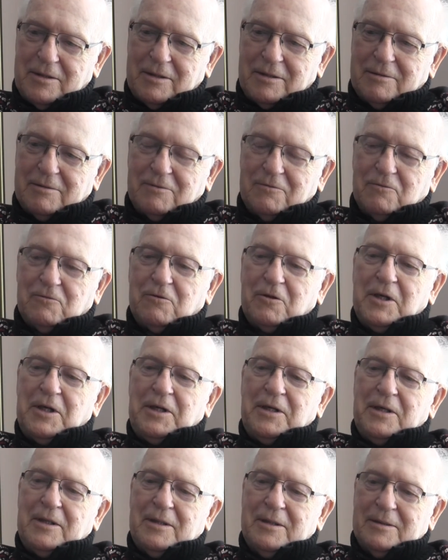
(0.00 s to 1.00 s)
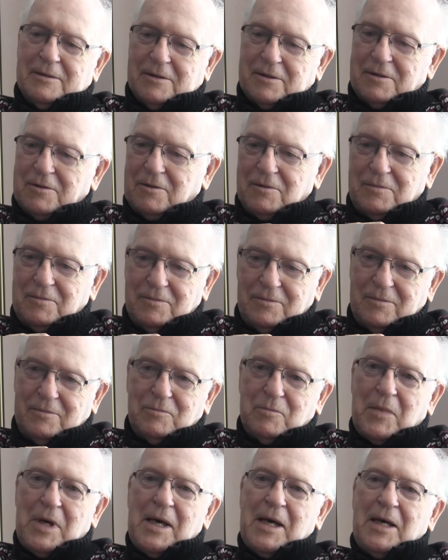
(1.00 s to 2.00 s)
to read or
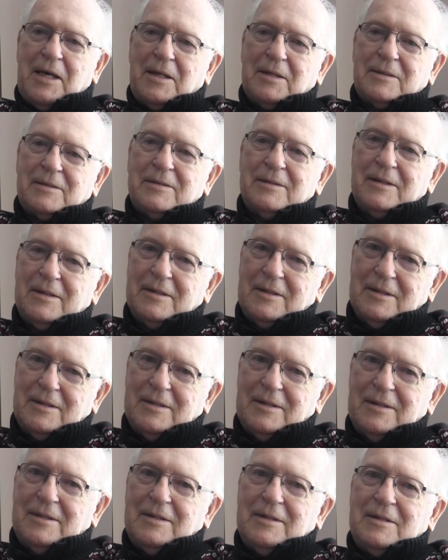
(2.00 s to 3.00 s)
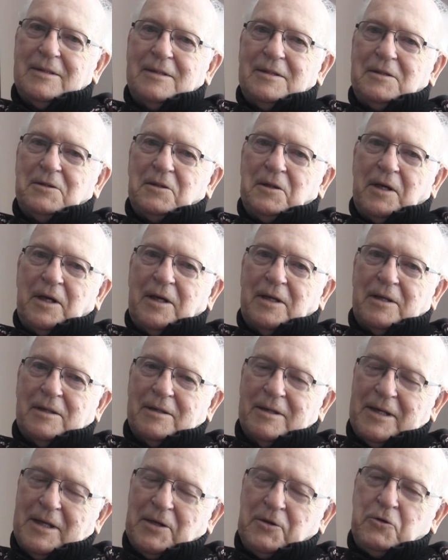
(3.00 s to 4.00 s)
math,
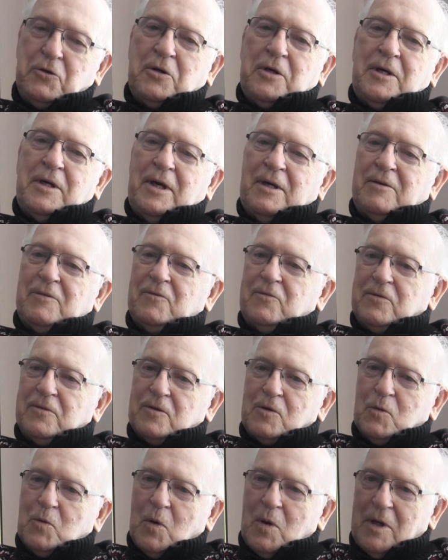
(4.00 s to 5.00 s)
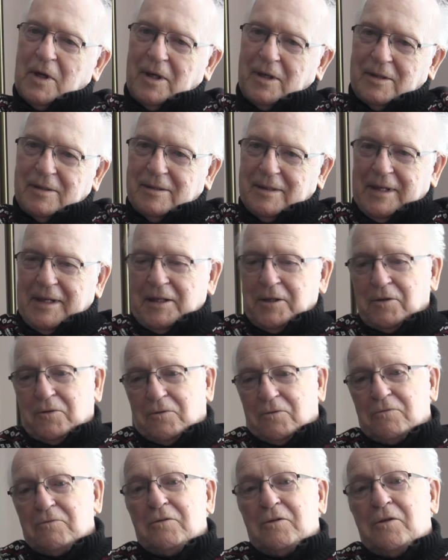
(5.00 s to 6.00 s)
and then you can for a while. I
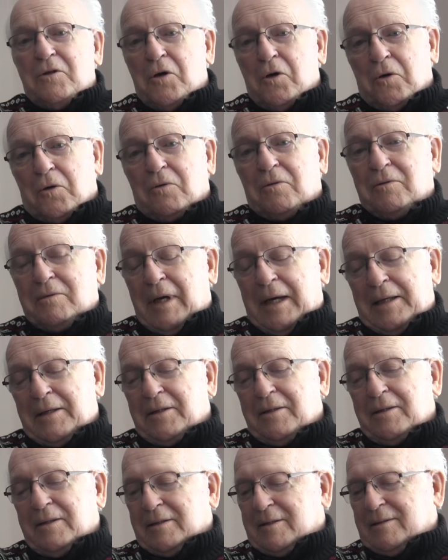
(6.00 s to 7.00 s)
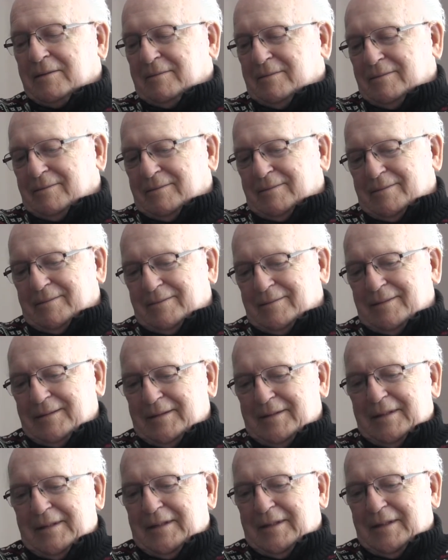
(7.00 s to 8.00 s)
don't know. I think,
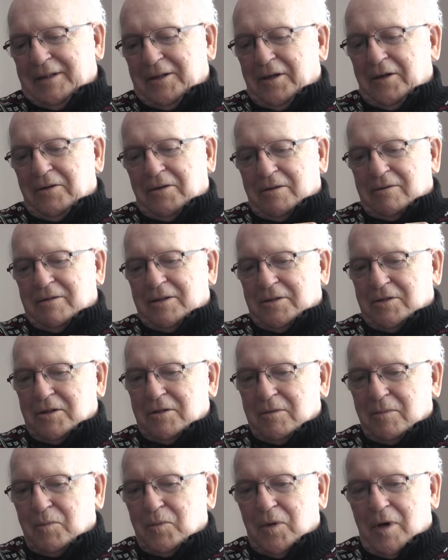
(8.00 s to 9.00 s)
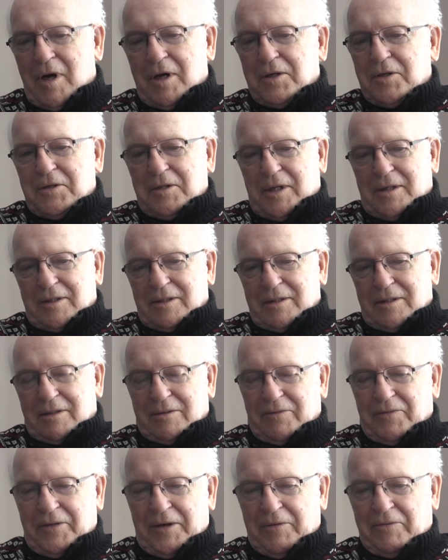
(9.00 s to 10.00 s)
you know, it's in the process
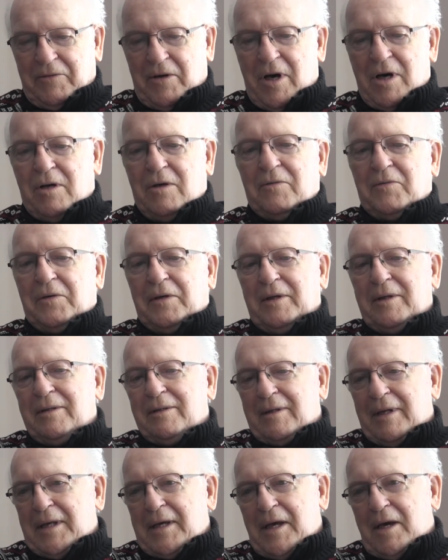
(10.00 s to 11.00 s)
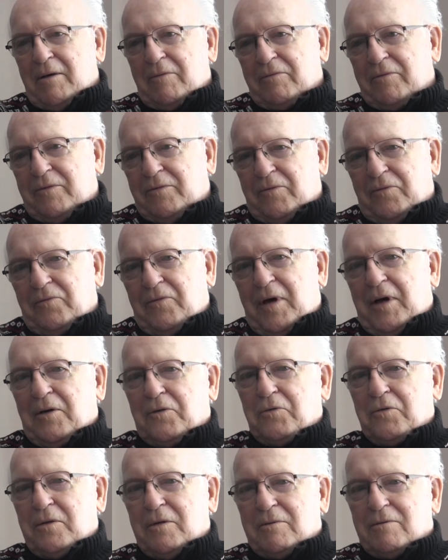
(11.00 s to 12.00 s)
of evolving and I haven't
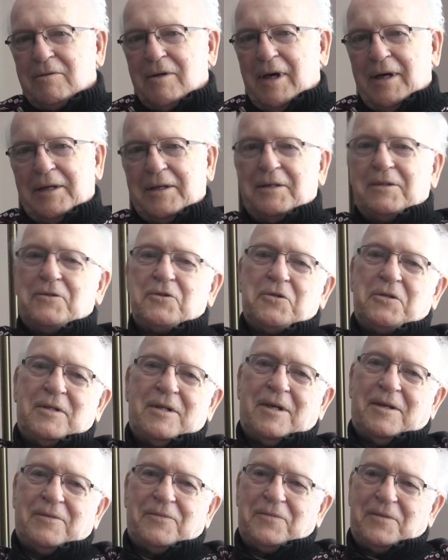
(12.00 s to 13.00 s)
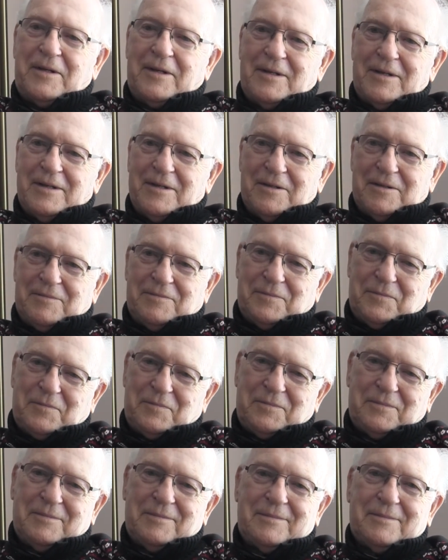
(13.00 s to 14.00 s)
found the right stuff yet, or
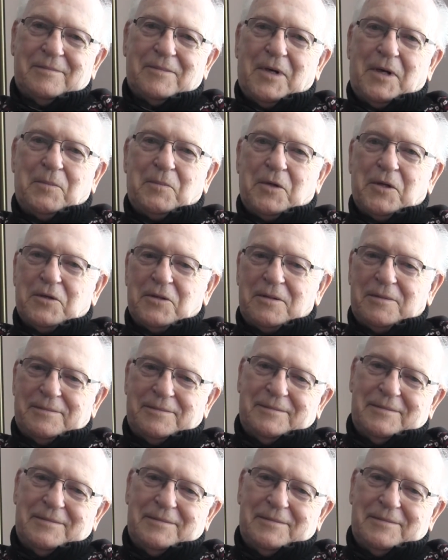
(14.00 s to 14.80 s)
maybe